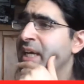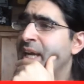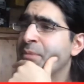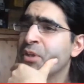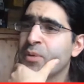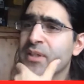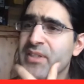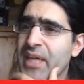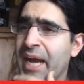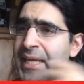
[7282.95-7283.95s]
You know what?
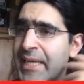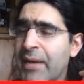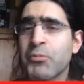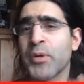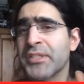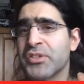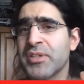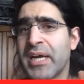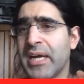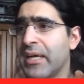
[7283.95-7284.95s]
I'm going to